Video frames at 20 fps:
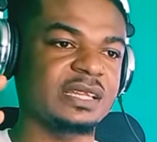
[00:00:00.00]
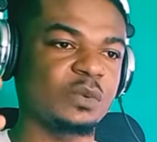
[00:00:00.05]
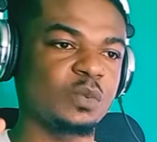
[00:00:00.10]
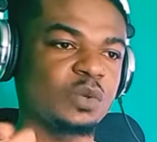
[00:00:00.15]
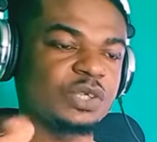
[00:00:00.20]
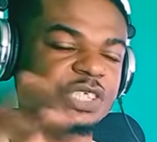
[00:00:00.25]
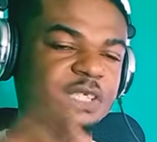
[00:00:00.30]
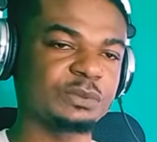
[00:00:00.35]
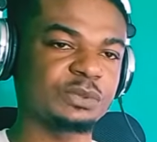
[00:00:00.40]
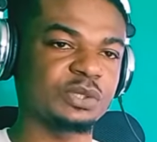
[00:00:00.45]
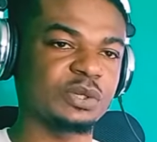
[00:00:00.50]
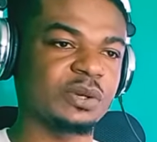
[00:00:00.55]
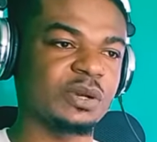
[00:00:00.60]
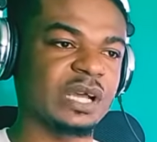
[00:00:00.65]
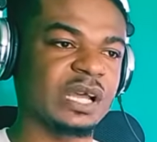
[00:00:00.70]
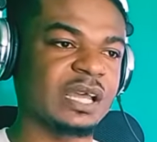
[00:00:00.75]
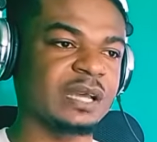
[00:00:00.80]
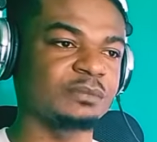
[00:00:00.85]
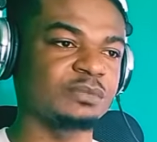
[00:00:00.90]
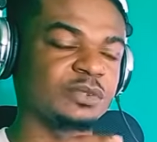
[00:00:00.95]
worship song
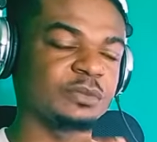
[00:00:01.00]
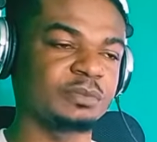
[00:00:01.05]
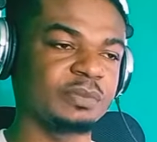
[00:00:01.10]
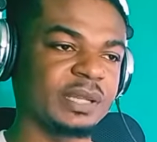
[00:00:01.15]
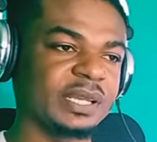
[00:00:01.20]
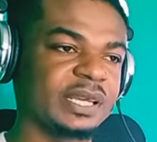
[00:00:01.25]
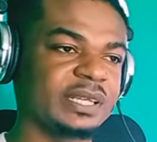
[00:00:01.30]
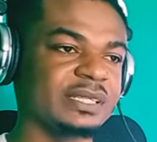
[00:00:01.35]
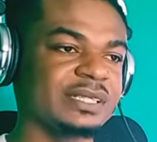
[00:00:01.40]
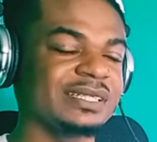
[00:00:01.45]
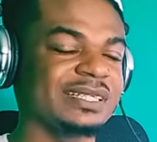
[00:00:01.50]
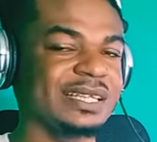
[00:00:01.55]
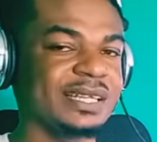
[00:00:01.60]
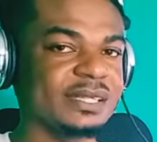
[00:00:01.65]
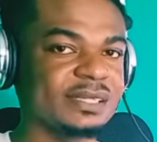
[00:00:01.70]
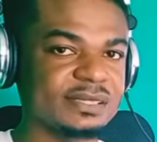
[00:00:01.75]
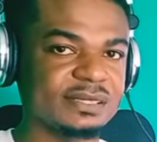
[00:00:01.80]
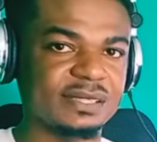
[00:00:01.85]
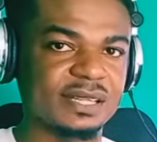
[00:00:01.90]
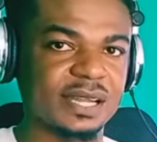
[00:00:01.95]
I am to play
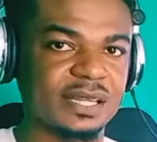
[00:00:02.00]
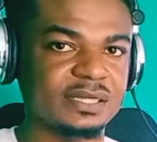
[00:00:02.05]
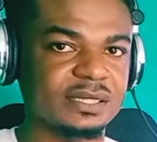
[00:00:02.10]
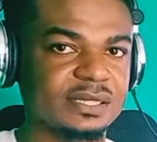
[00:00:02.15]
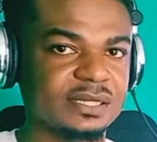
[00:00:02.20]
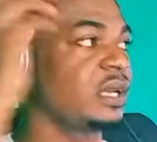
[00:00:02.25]
didn't start,